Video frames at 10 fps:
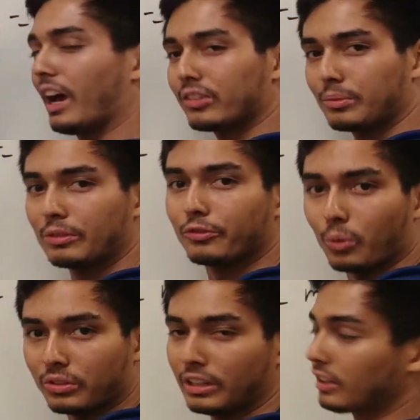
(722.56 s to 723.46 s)
has to be
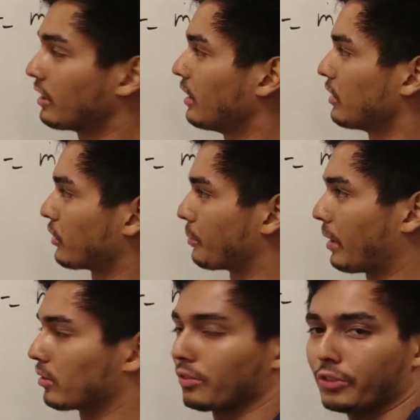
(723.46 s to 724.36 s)
14 to the
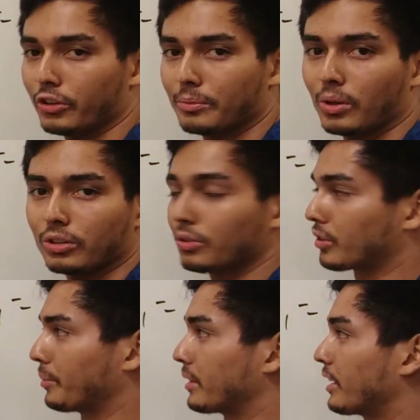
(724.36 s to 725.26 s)
power of 30
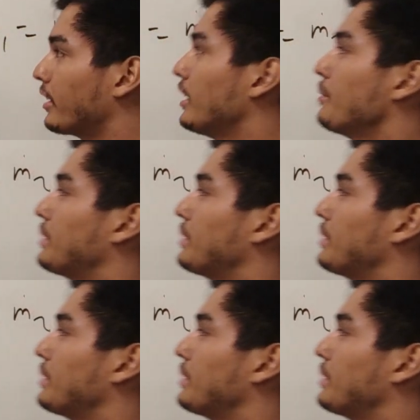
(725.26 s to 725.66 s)
molecules coming in here